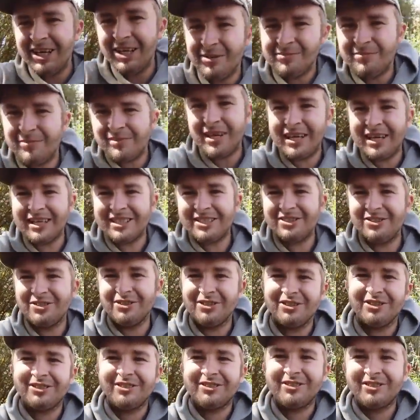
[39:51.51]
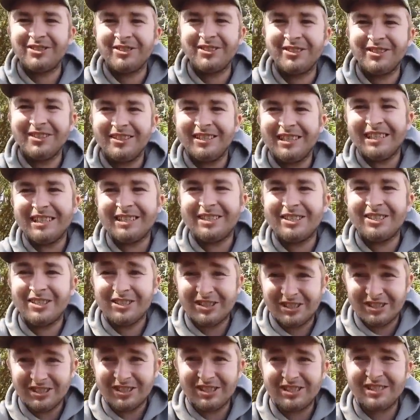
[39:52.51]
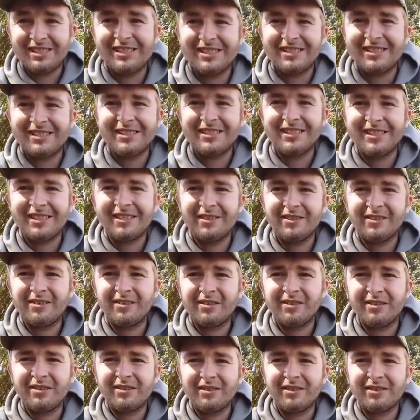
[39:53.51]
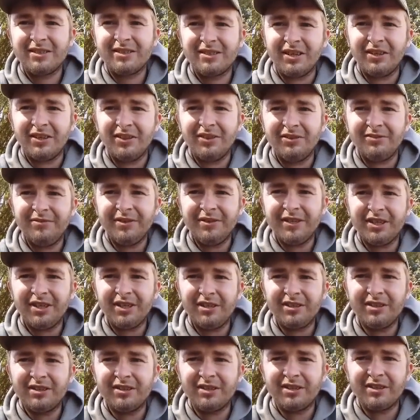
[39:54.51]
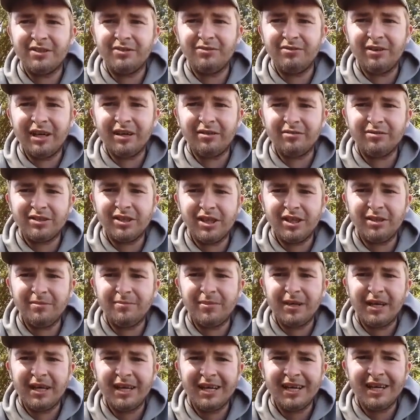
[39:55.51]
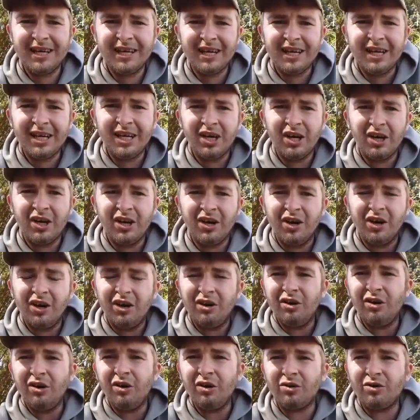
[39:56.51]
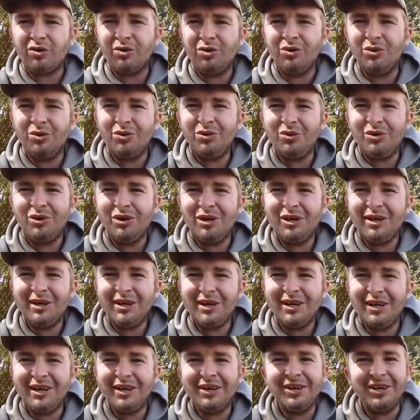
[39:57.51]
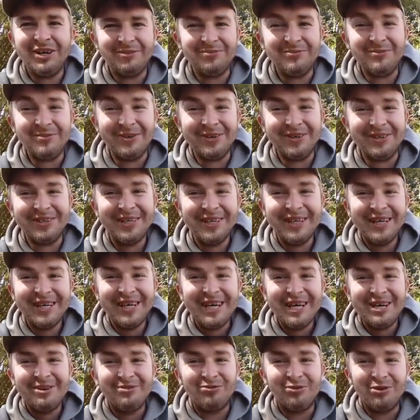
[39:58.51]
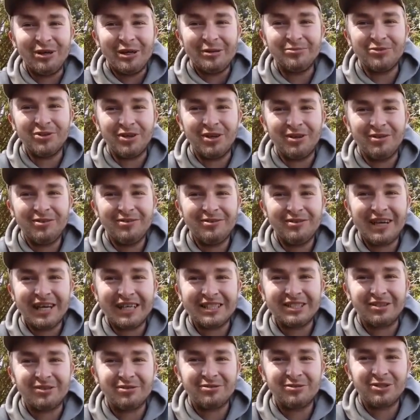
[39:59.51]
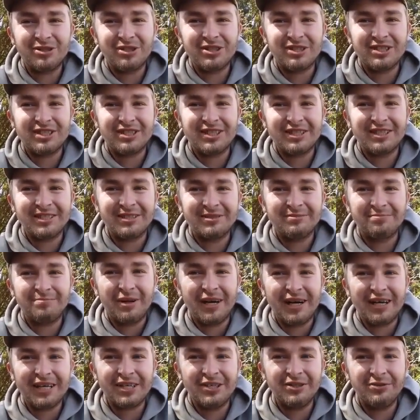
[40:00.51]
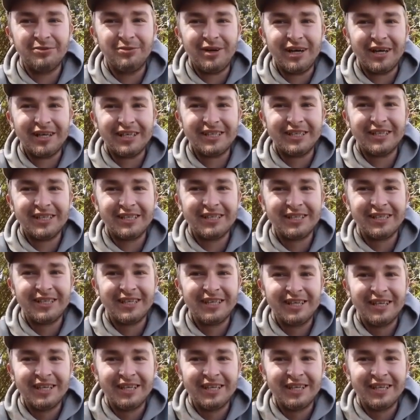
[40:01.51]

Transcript: As I was just done the video to round up, I caught another one. Ripped off as I was just packing away.